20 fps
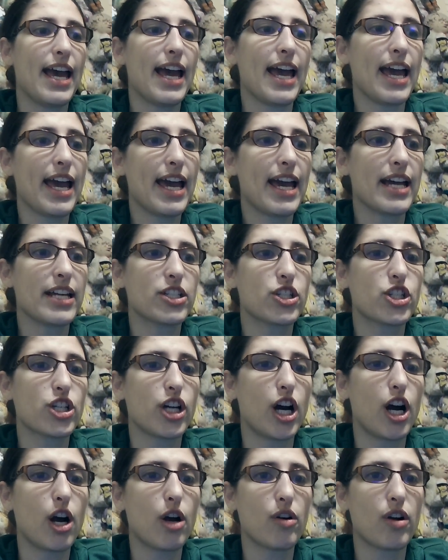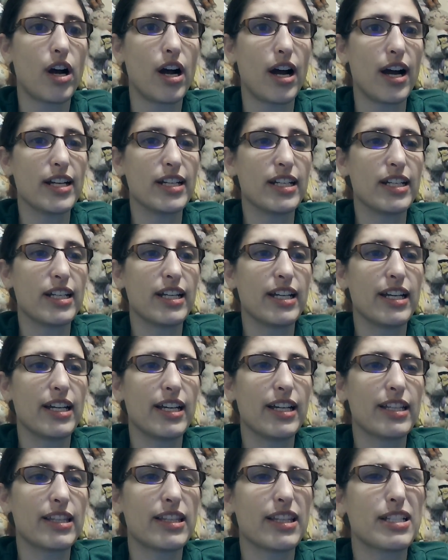and Charon,
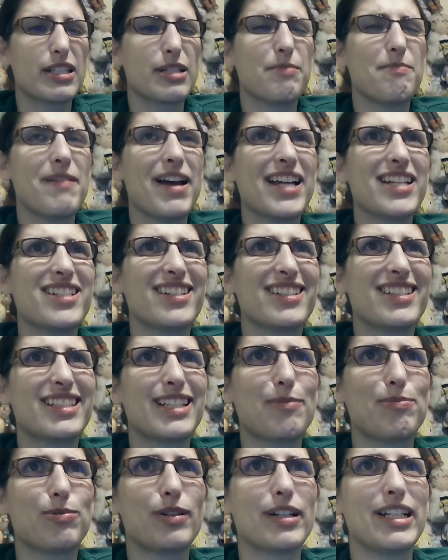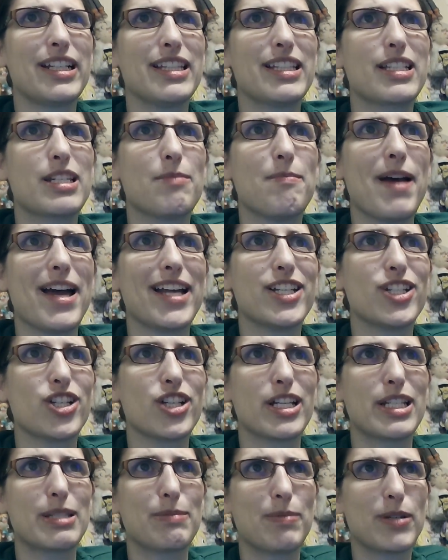separating the
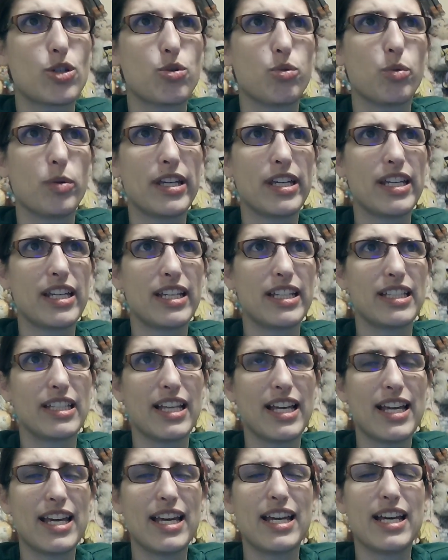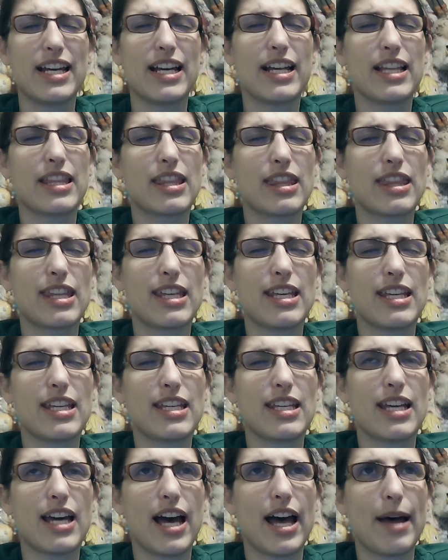dimensions between
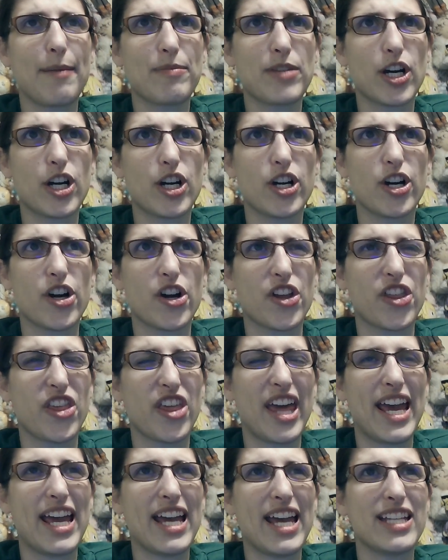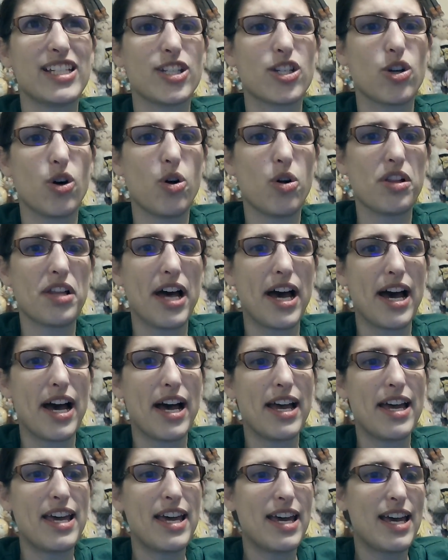the Earth and Adolla,
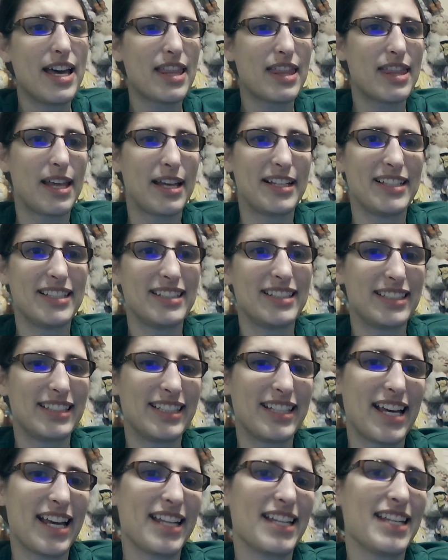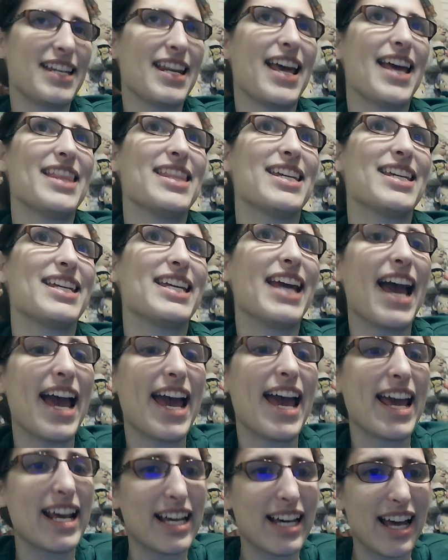the yin and the
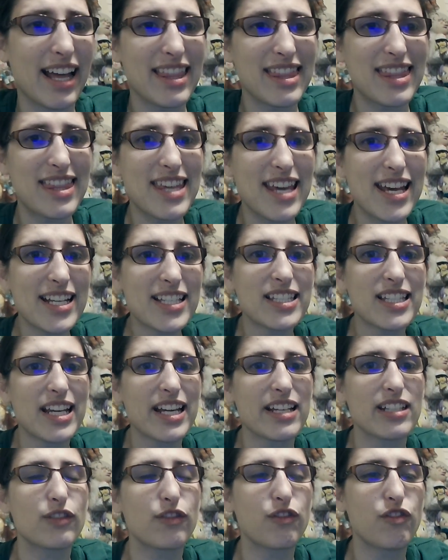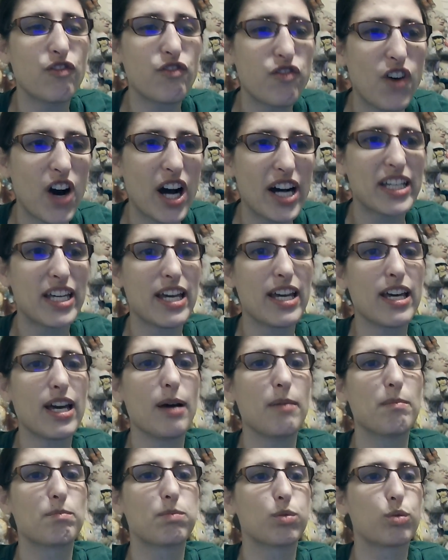yang. This is fucking
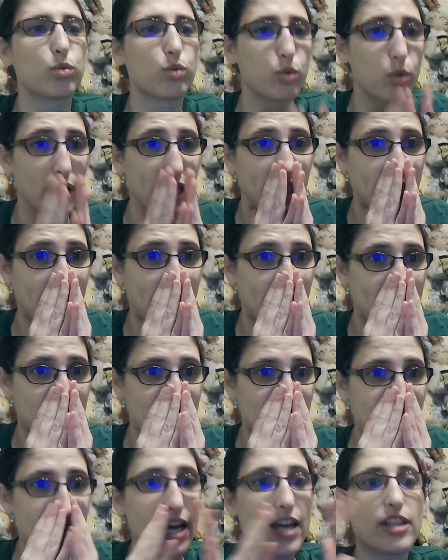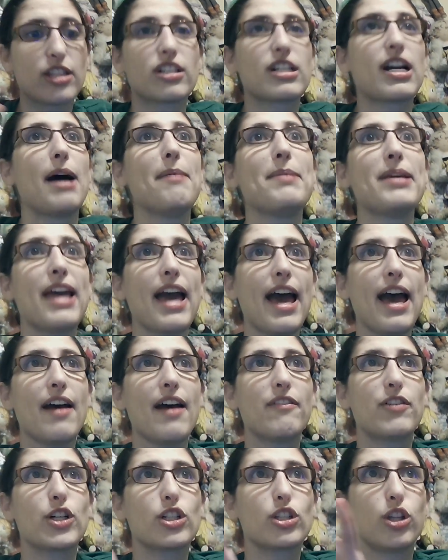brilliant. They're coming
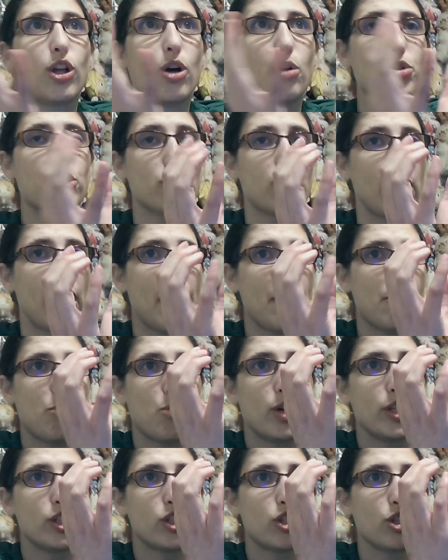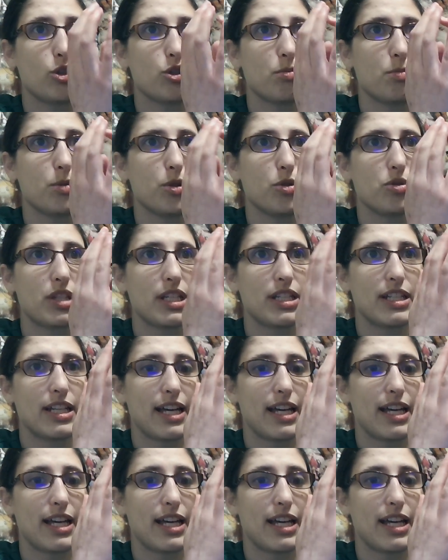ever closer, and once those moons